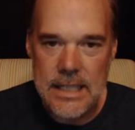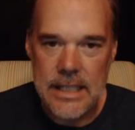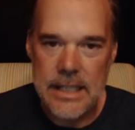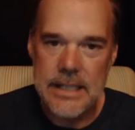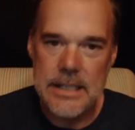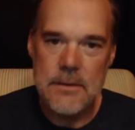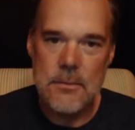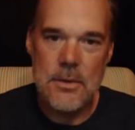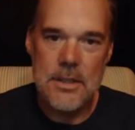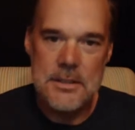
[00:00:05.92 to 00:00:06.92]
I
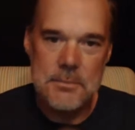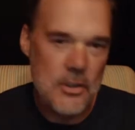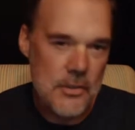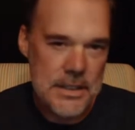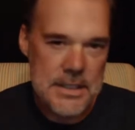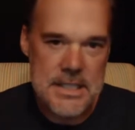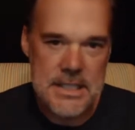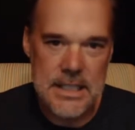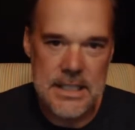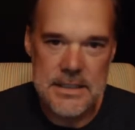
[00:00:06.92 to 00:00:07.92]
want to pull things
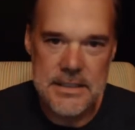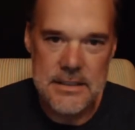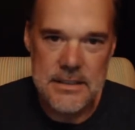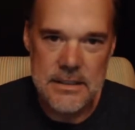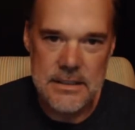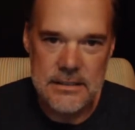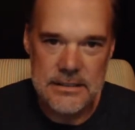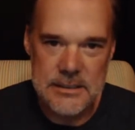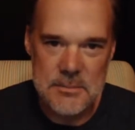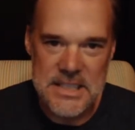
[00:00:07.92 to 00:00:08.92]
together a
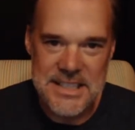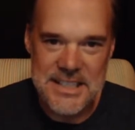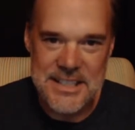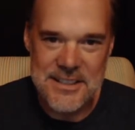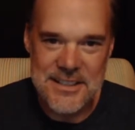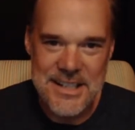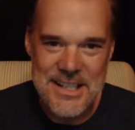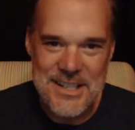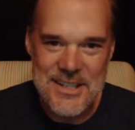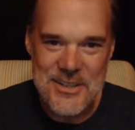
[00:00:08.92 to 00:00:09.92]
little bit here
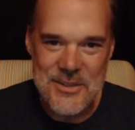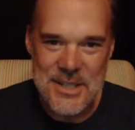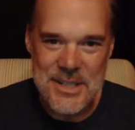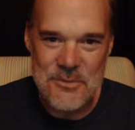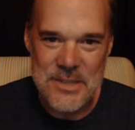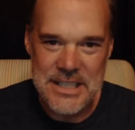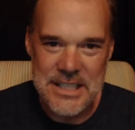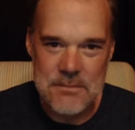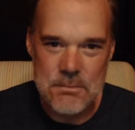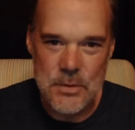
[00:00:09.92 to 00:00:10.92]
so that we
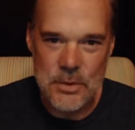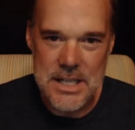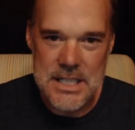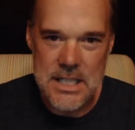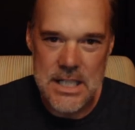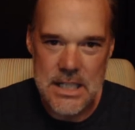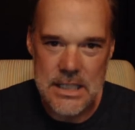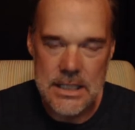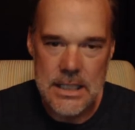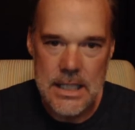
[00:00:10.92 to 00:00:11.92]
can press on.